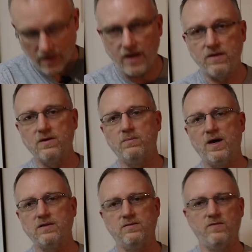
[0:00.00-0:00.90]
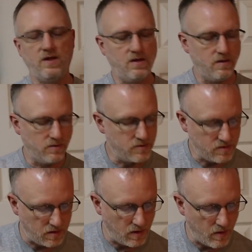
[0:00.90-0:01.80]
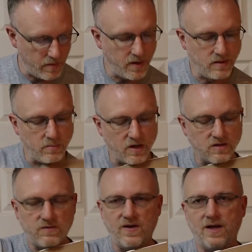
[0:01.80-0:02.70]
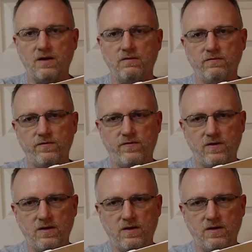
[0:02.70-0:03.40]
of my other unboxing videos, you know I'm not the biggest fan of